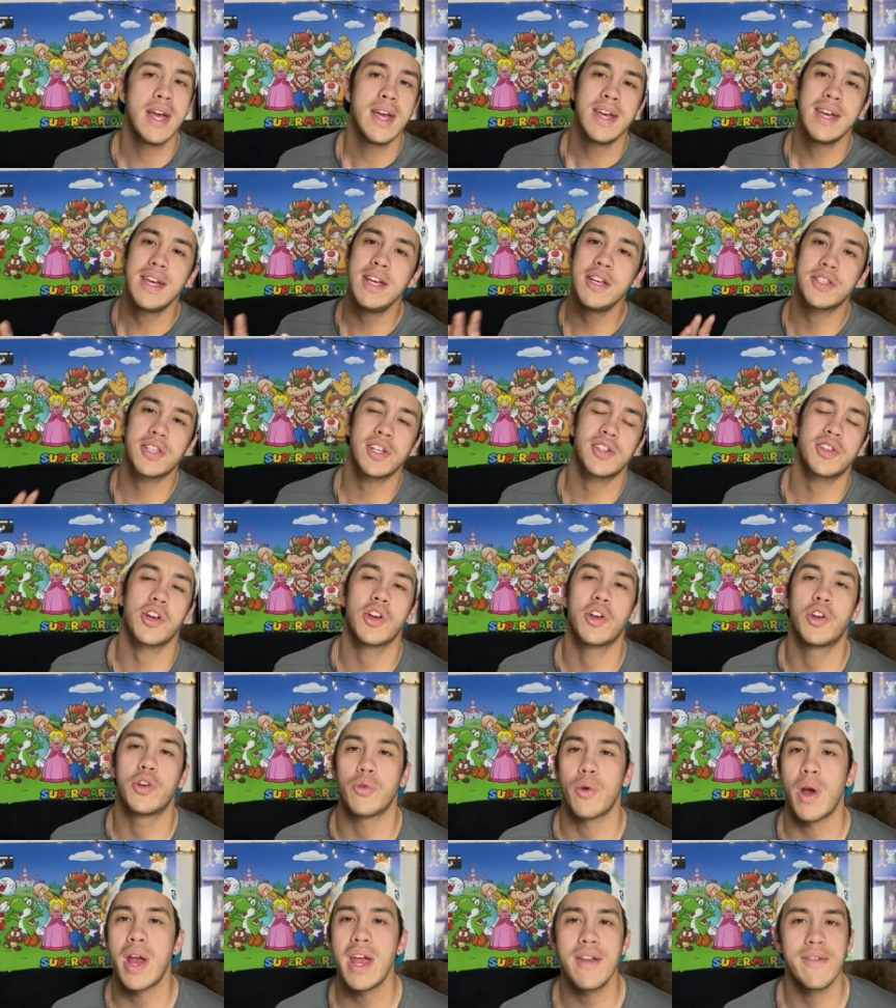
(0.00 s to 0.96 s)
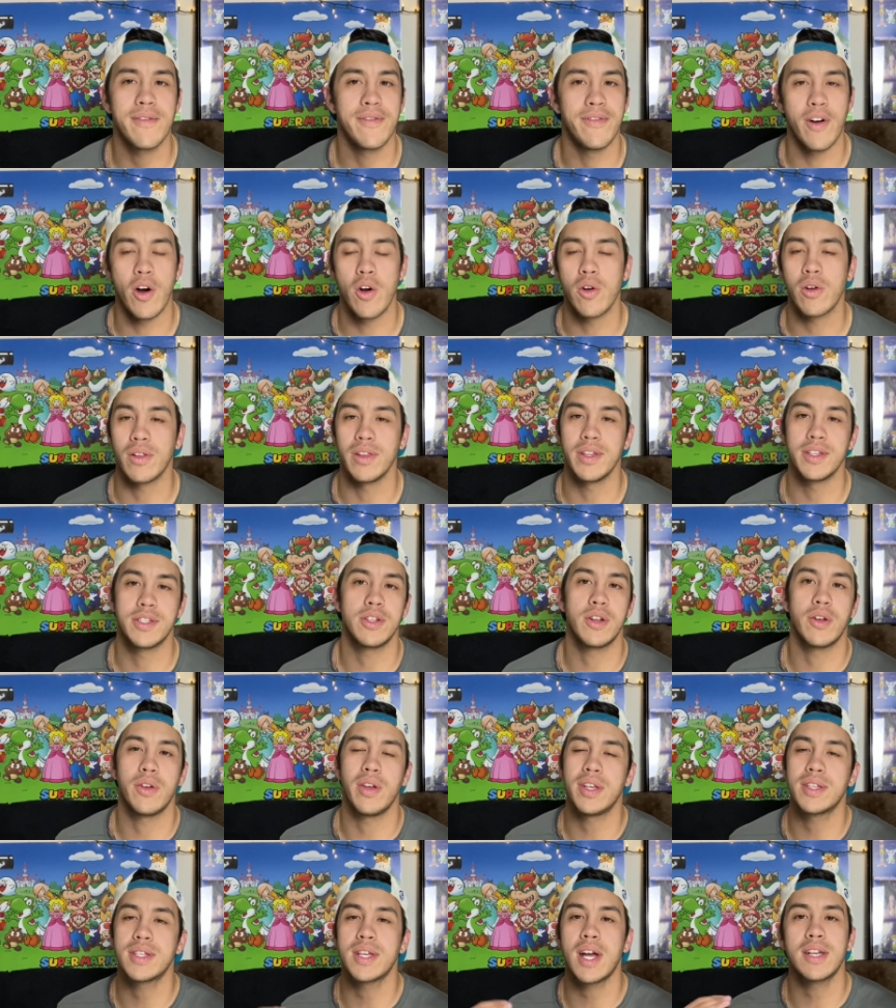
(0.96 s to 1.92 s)
He's such a great vocalist. You know,
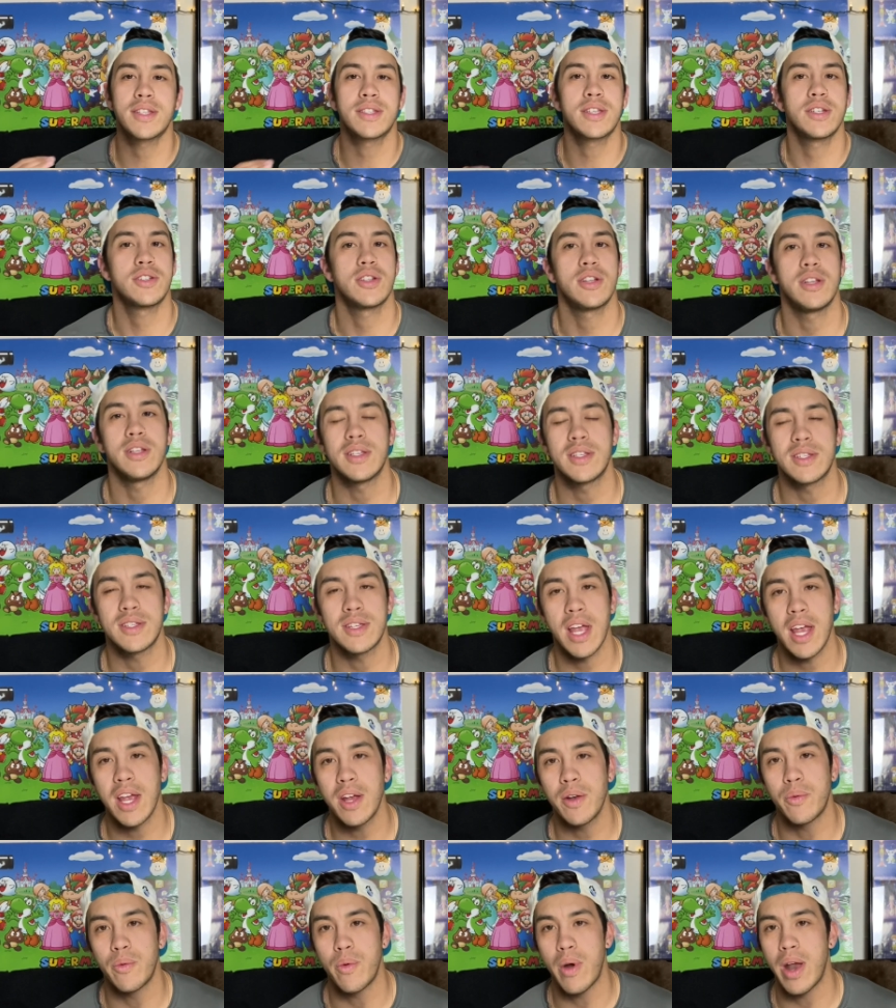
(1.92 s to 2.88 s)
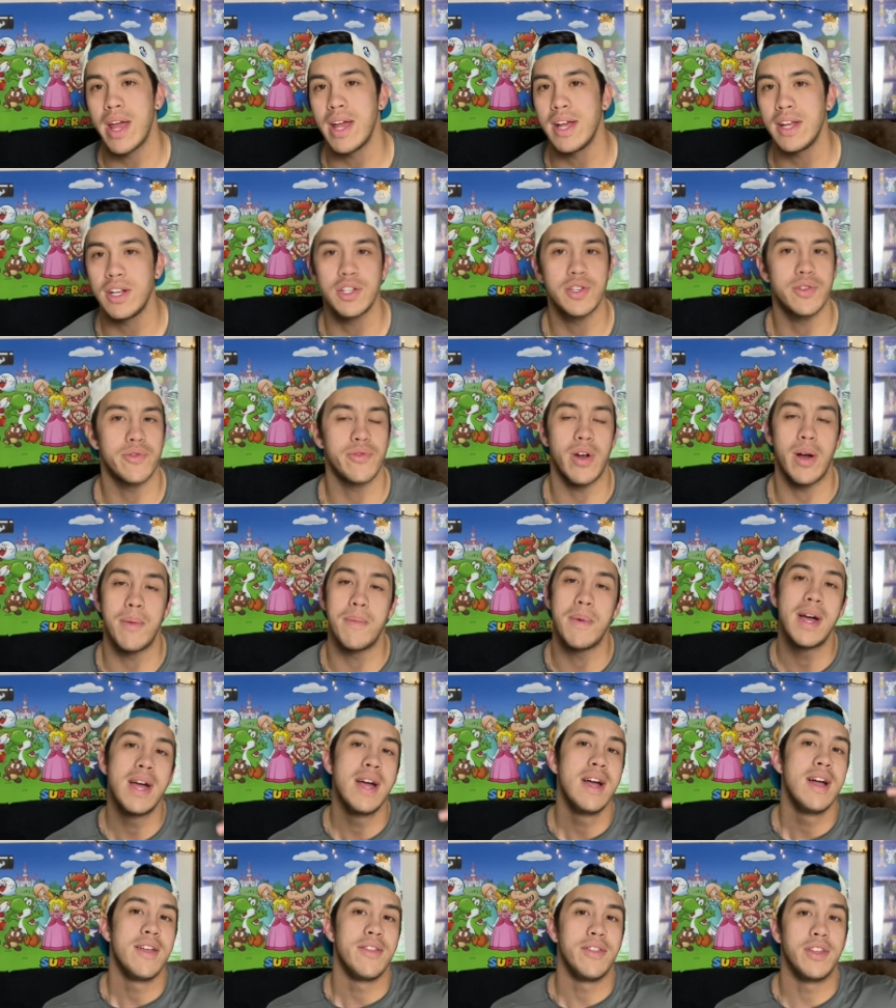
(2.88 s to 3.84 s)
he's got such an insane range from
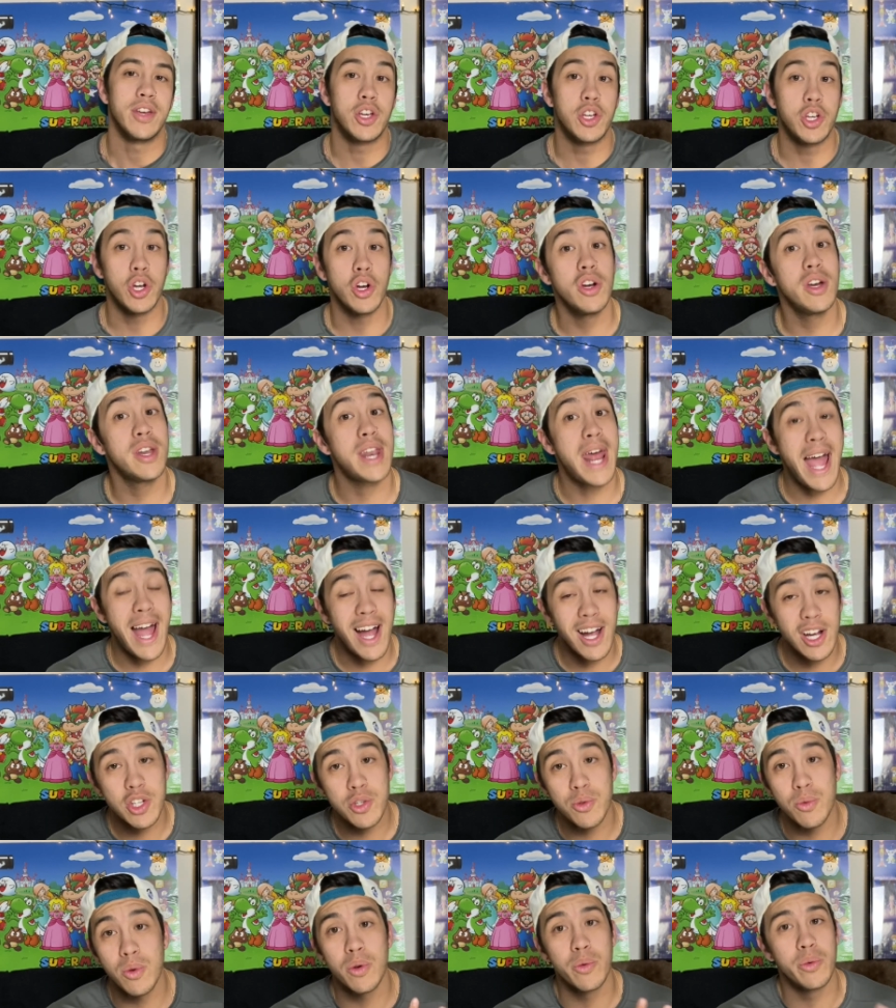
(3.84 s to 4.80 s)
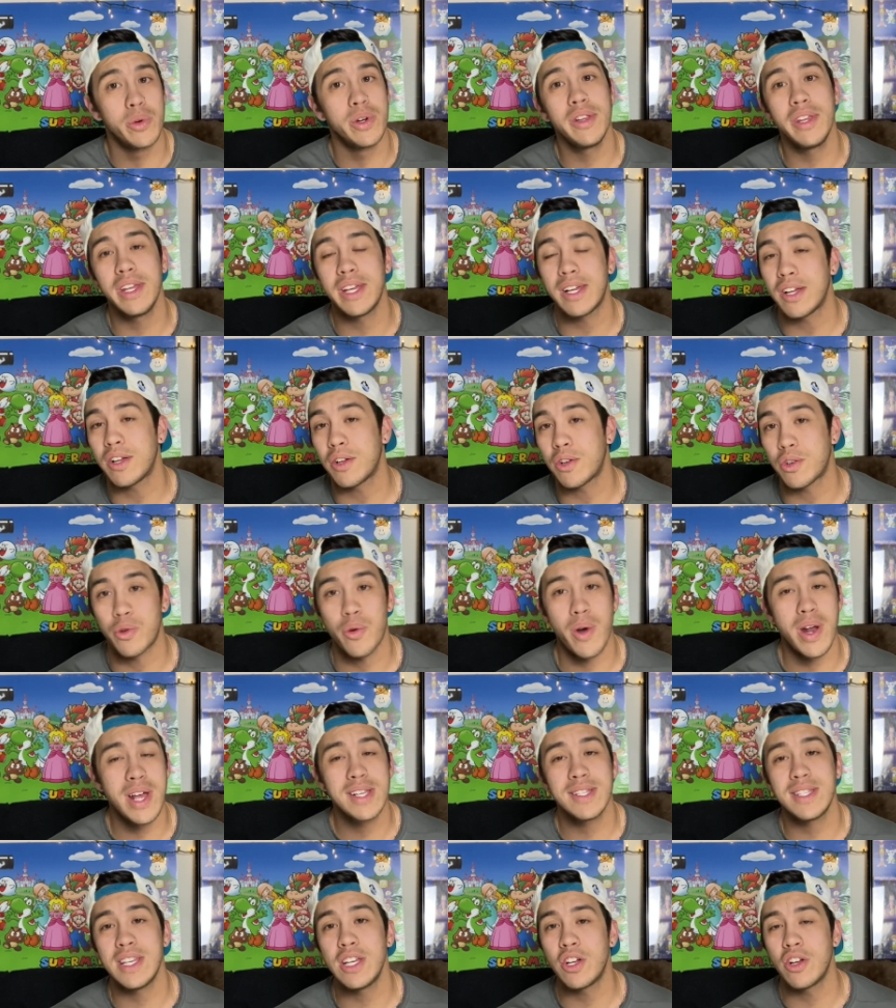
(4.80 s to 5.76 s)
the good, actual, really
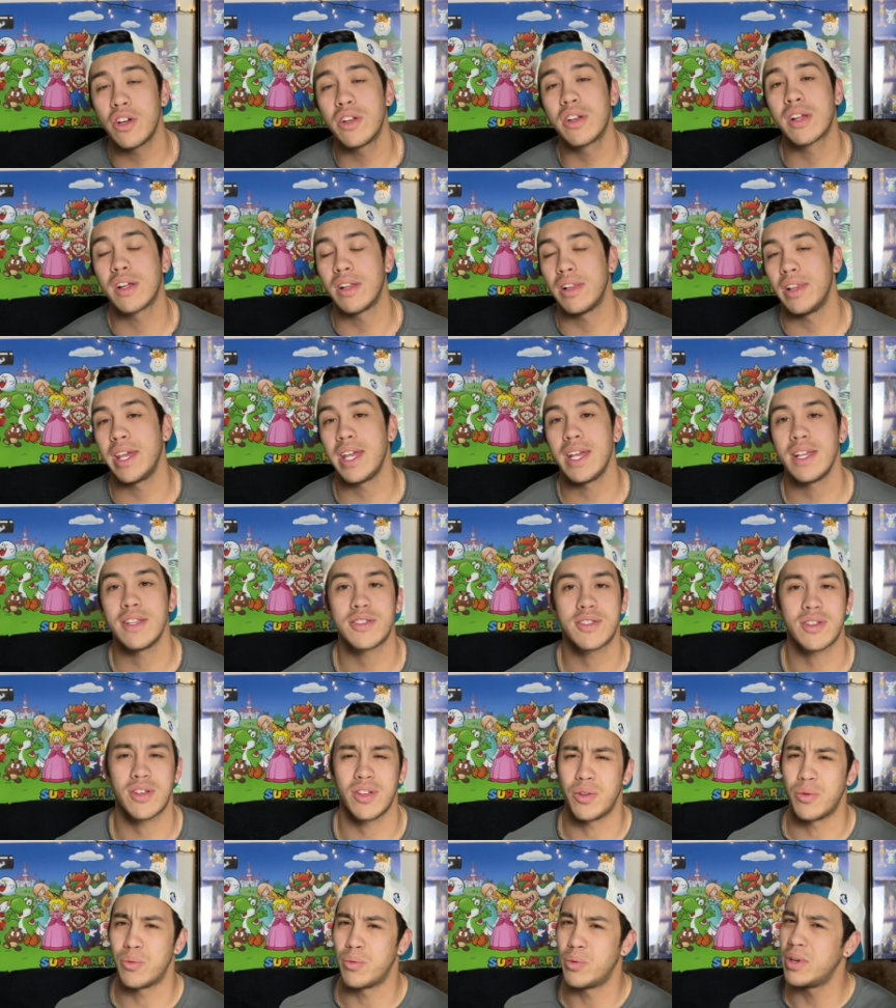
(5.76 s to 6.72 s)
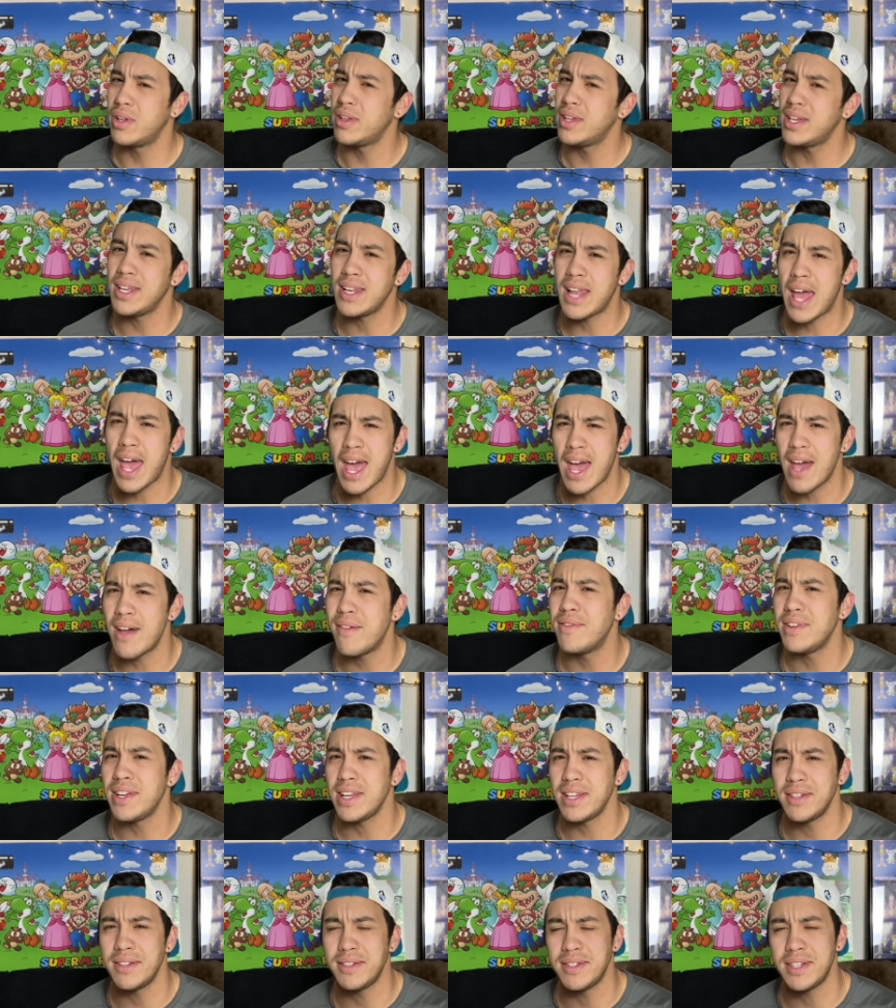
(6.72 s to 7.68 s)
crazy good cleans to the really
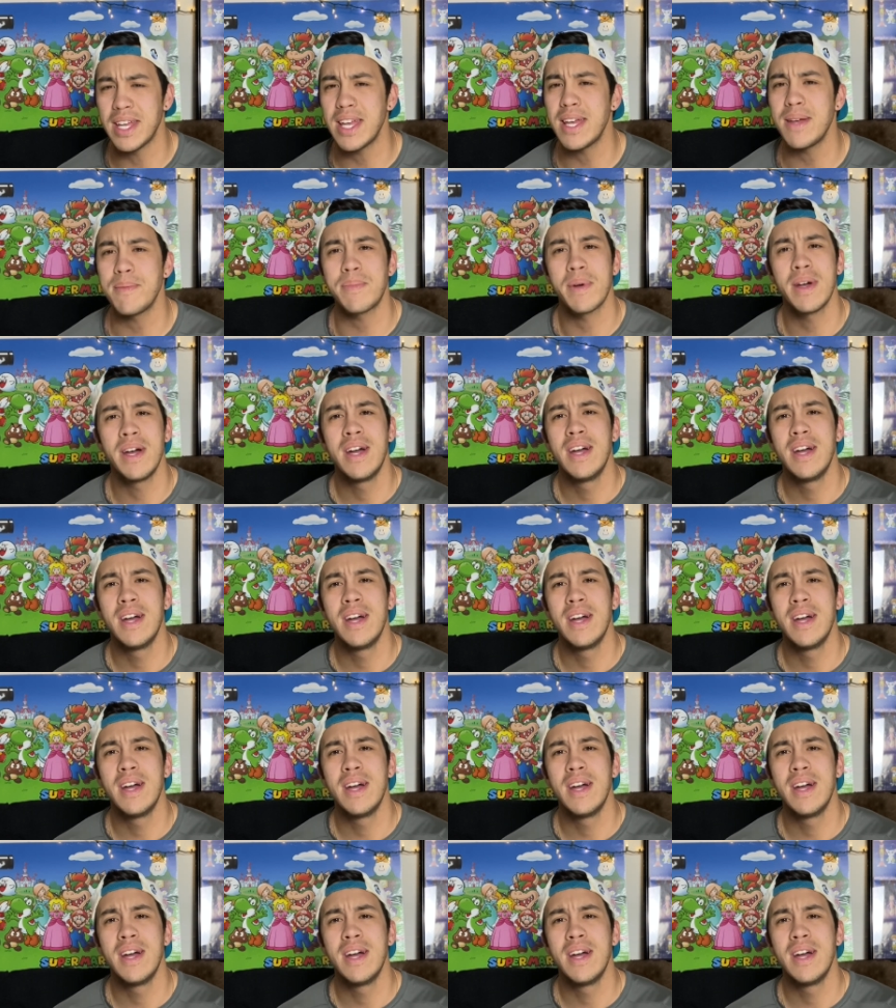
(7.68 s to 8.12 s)
heavy, deep,